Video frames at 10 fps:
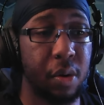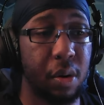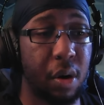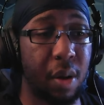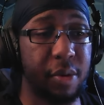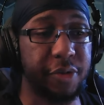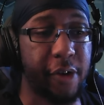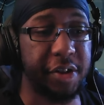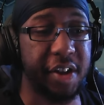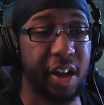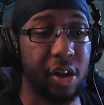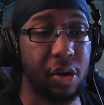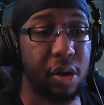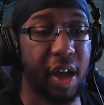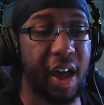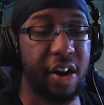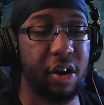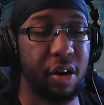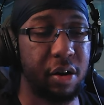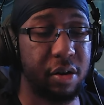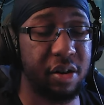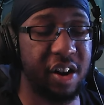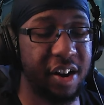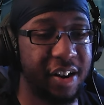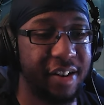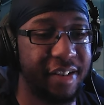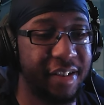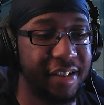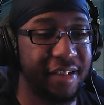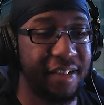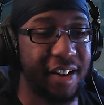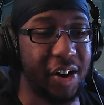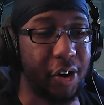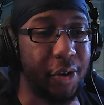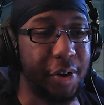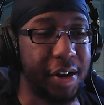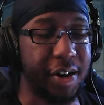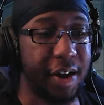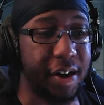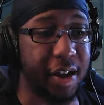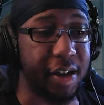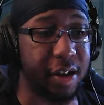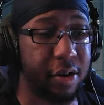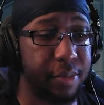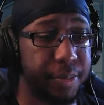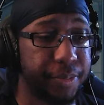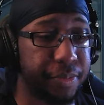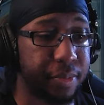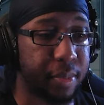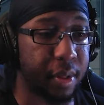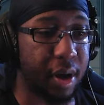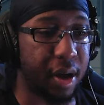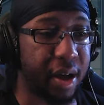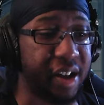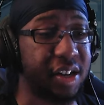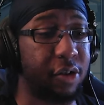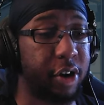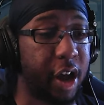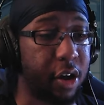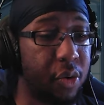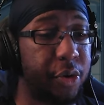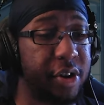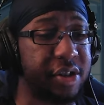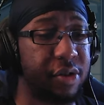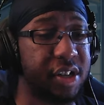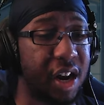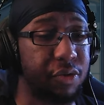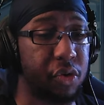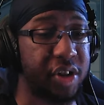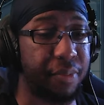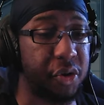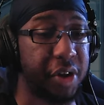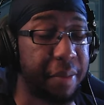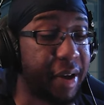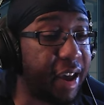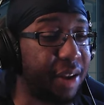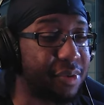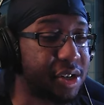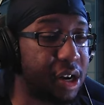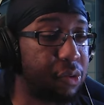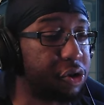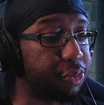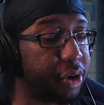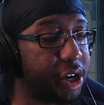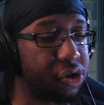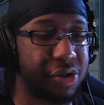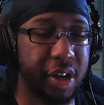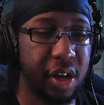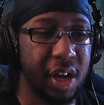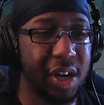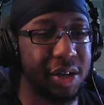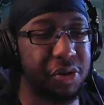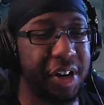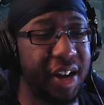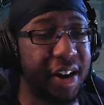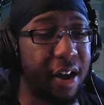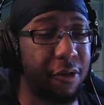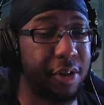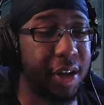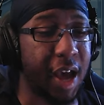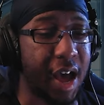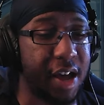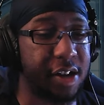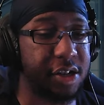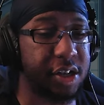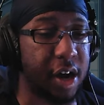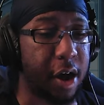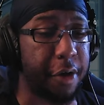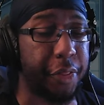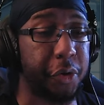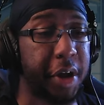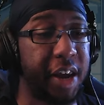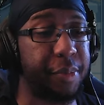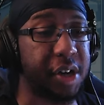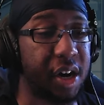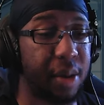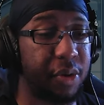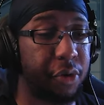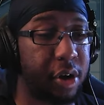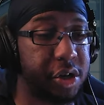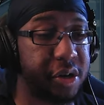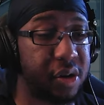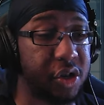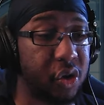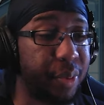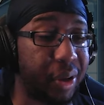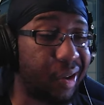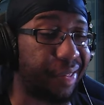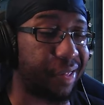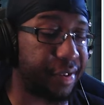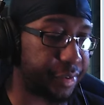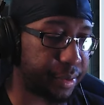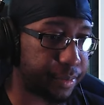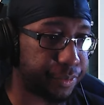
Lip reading: Almost forgot to take a look at her unique DNA here. Accelerate Echo when you're in accelerated status, reduce damage you take by 8%, which is pretty interesting. So she inherently has 38% damage reduction, assuming you get this.